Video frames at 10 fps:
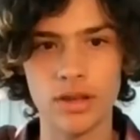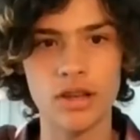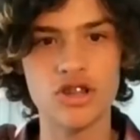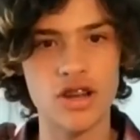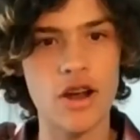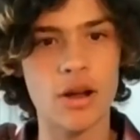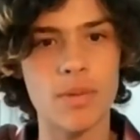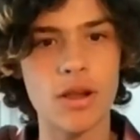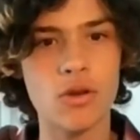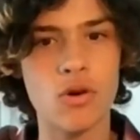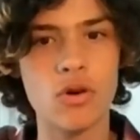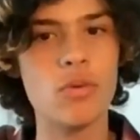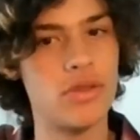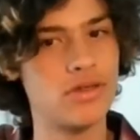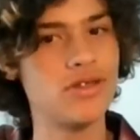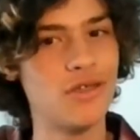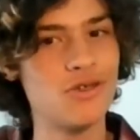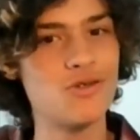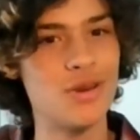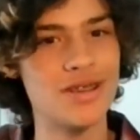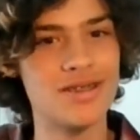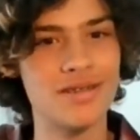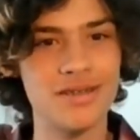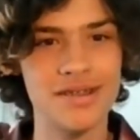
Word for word: Generic metalcore with a southern twist.